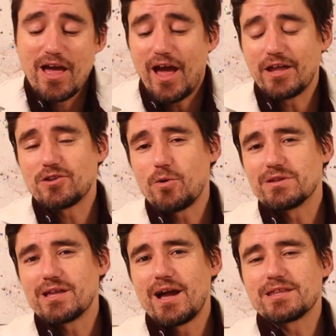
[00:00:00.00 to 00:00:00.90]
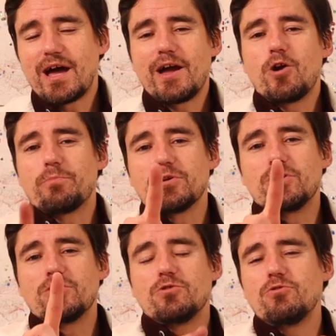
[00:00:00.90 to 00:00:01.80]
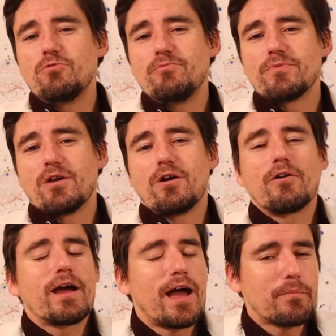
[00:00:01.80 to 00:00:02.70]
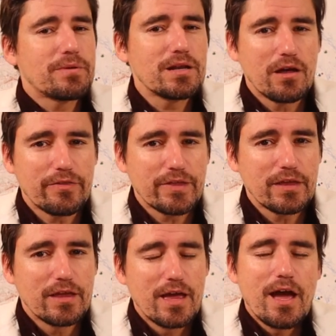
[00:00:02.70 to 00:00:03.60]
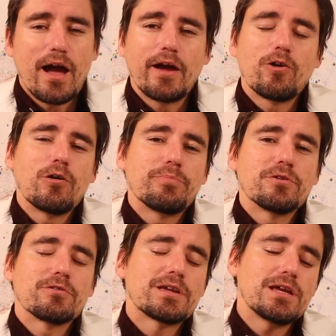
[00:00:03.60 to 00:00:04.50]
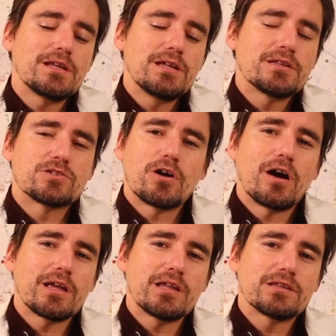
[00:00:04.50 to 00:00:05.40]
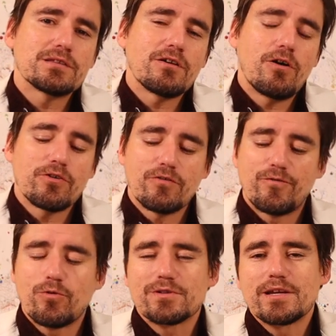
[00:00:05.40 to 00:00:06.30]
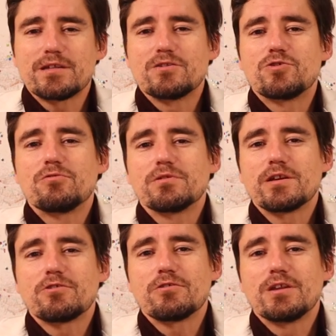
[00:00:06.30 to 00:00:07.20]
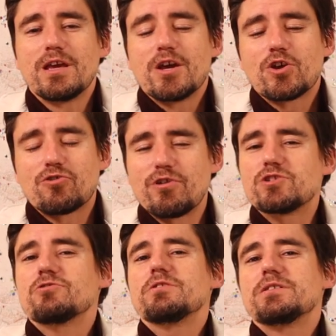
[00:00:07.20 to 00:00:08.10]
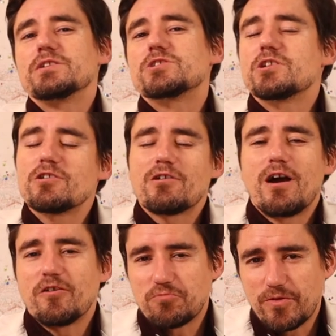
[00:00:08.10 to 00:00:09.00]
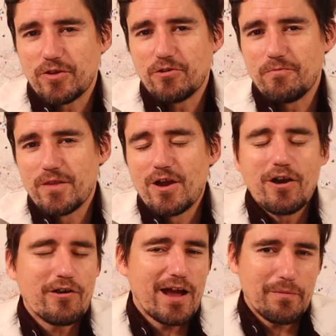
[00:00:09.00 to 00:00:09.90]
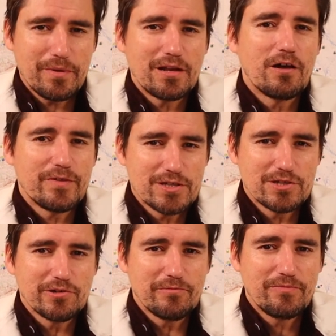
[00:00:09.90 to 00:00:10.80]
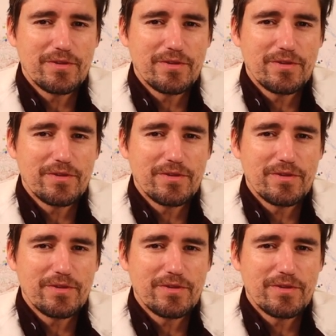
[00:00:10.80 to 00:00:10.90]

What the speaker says: As always, guys, I hope you are happy and healthy. I hope your kitties, doggies, all your four-legged and two-legged creatures that share your house with you are happy and healthy too.